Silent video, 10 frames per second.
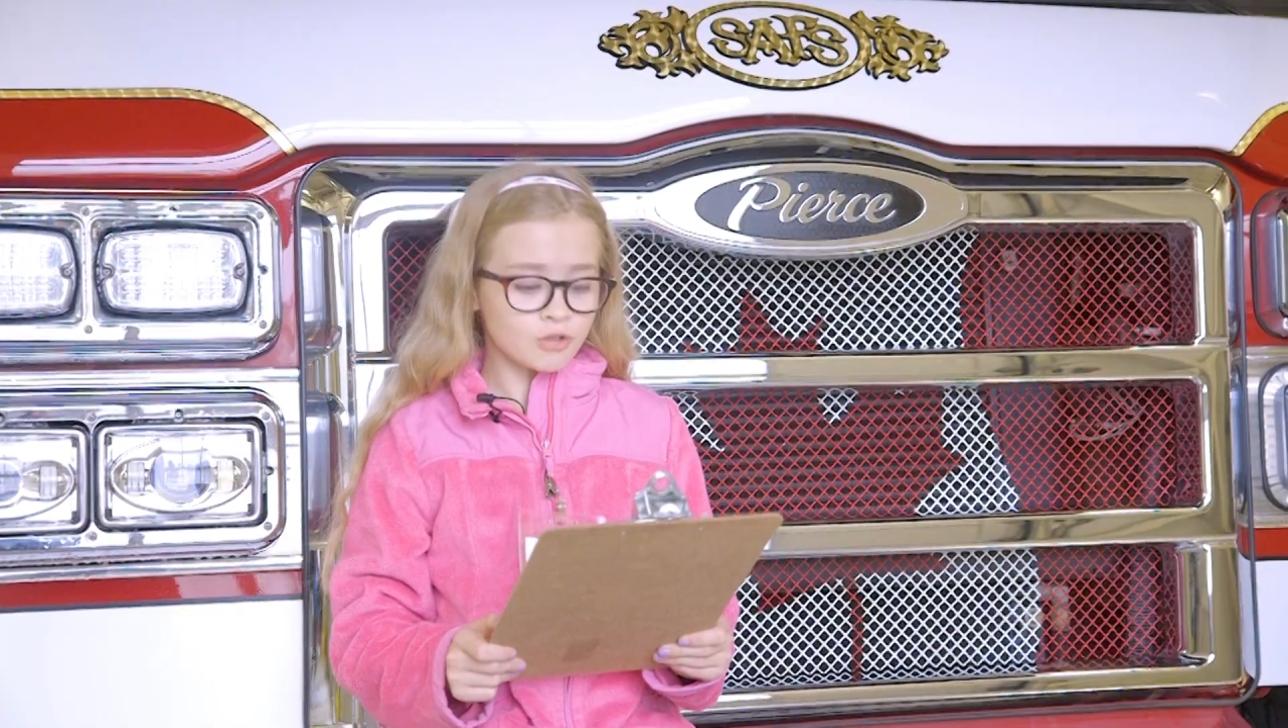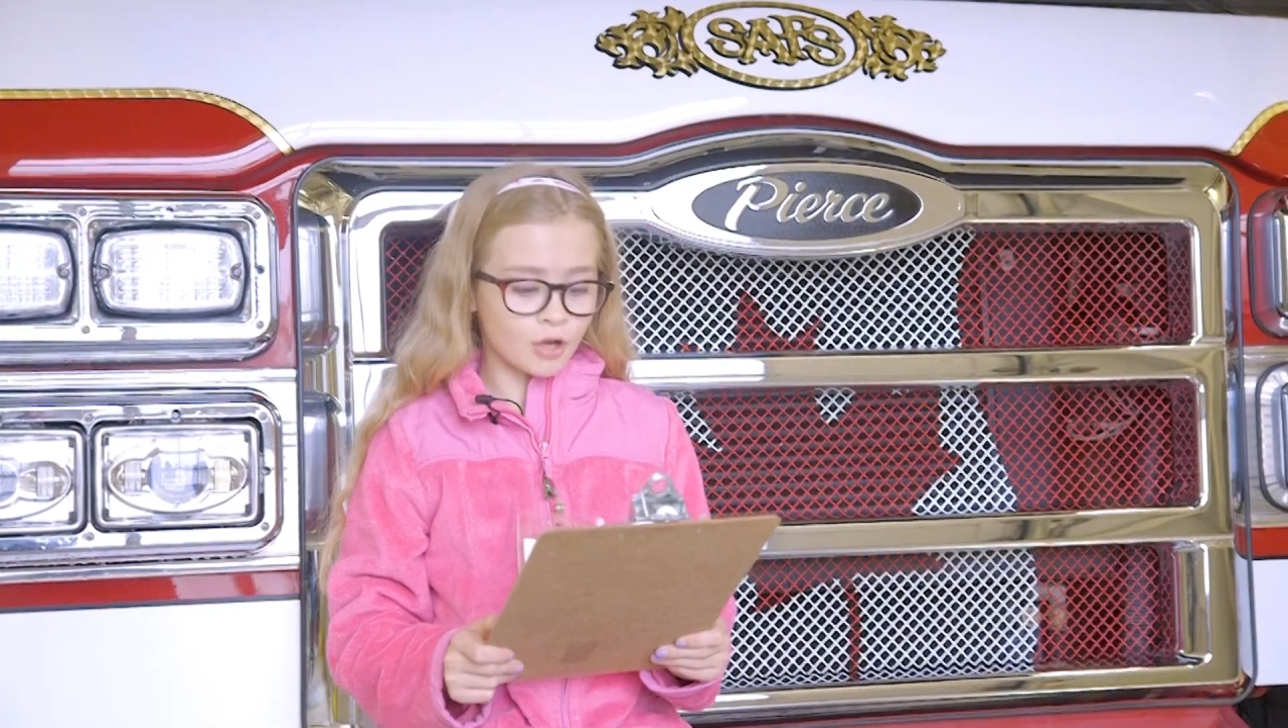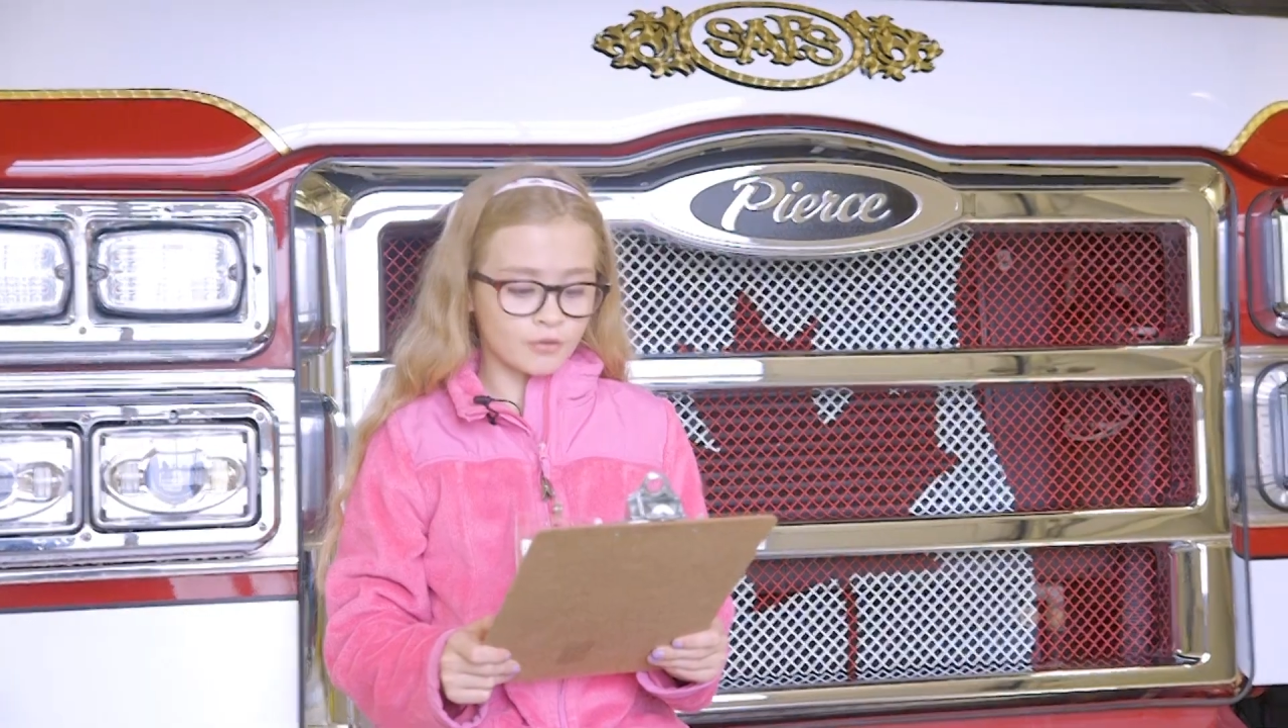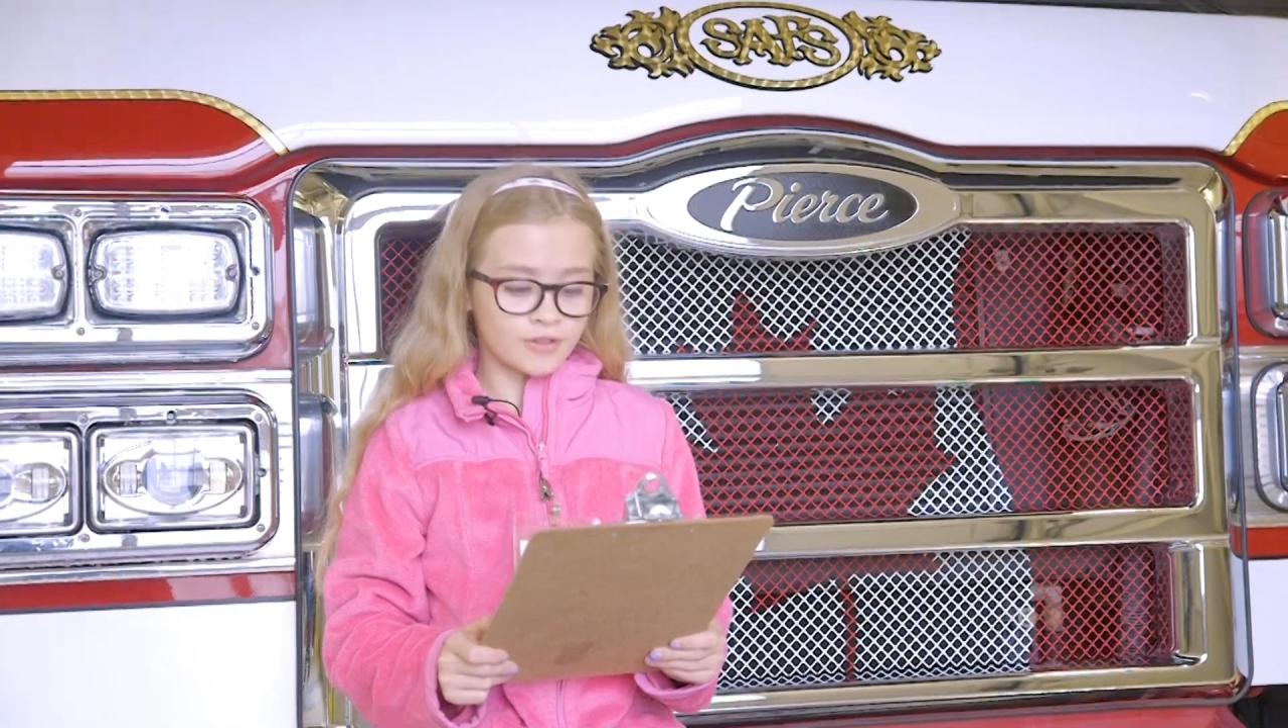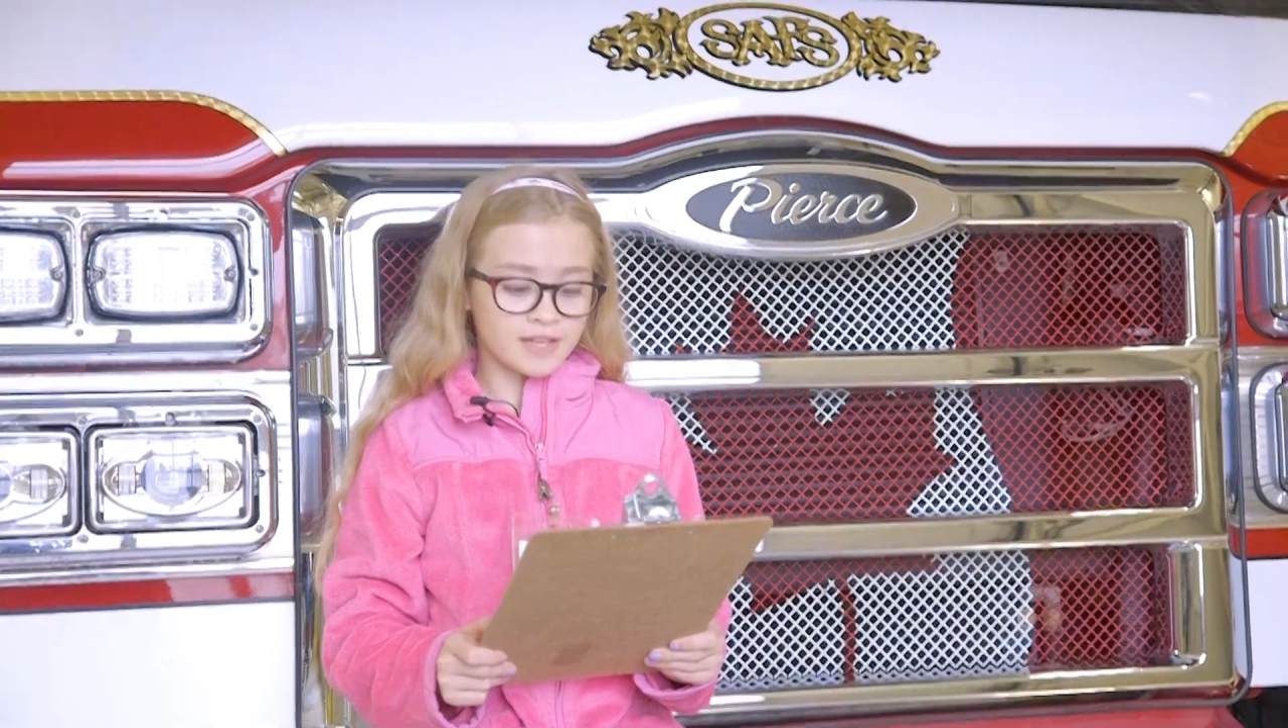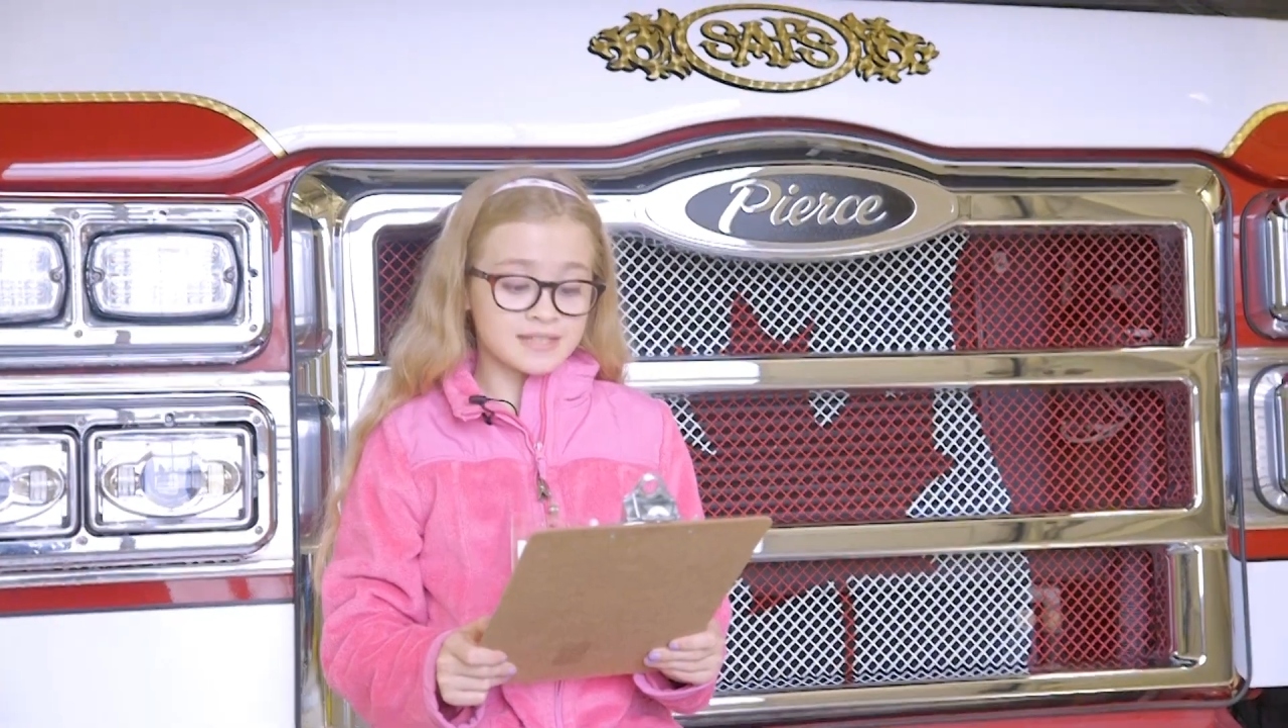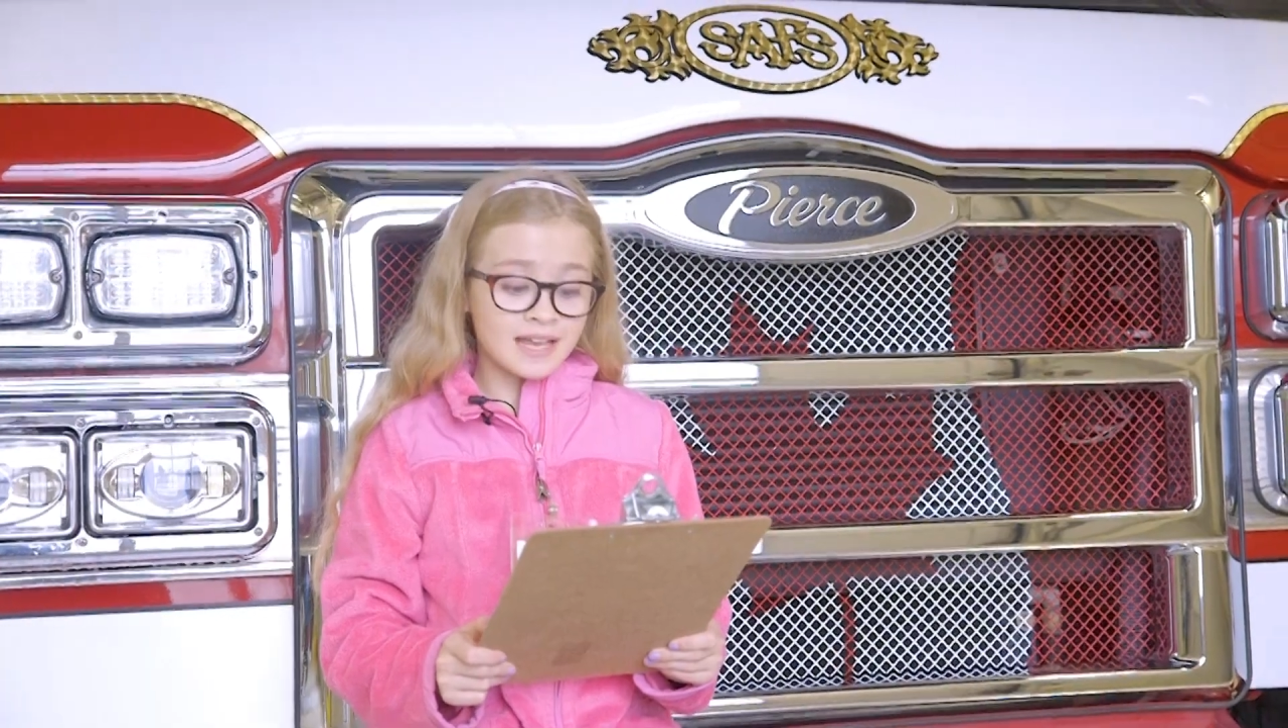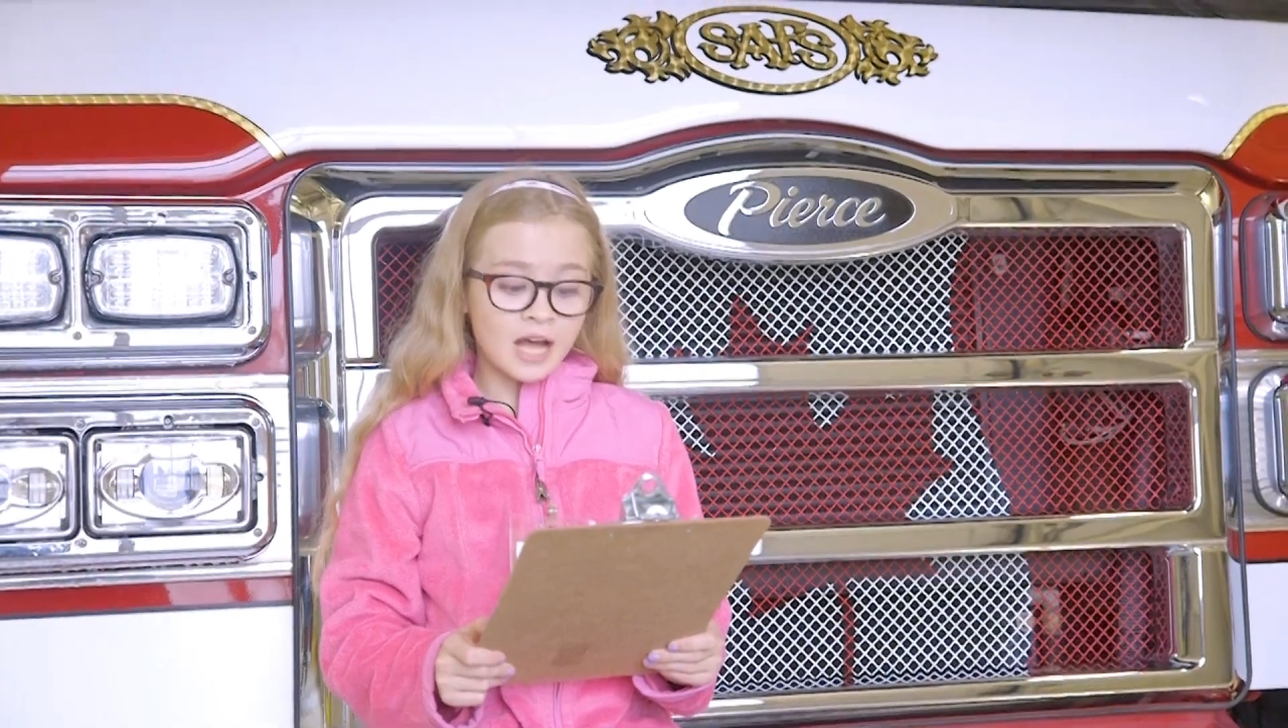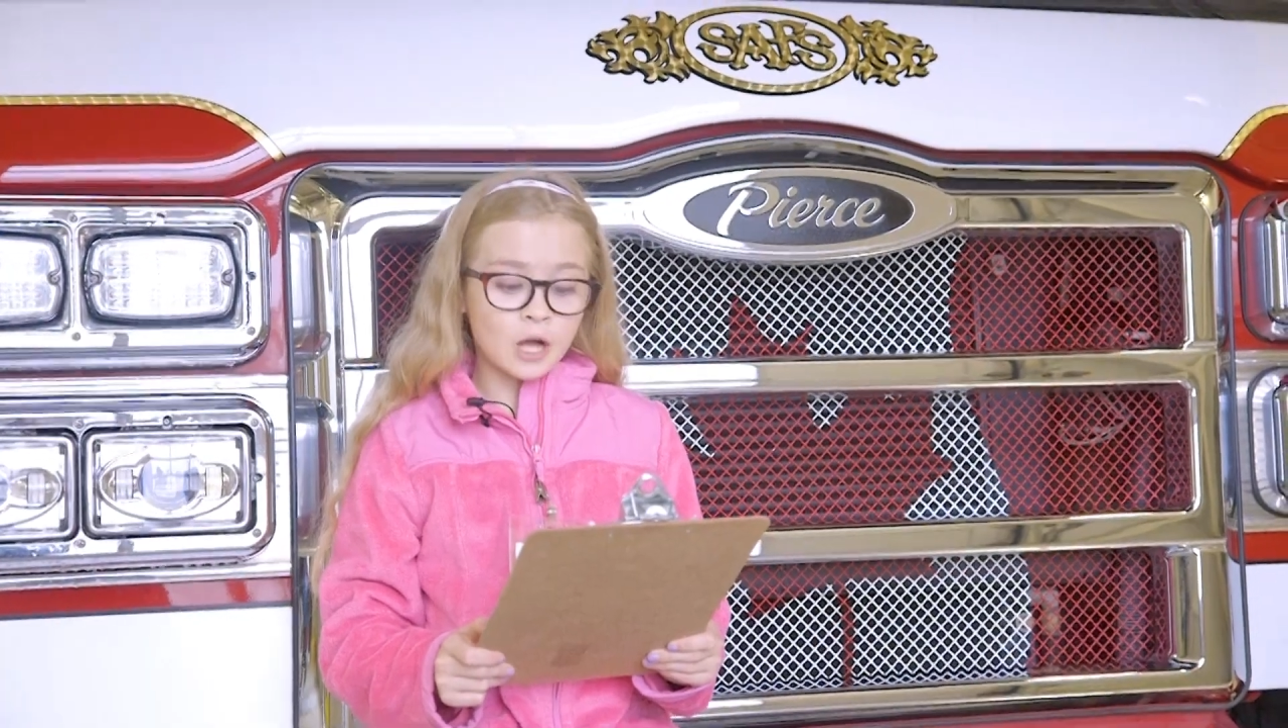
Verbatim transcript: know that St.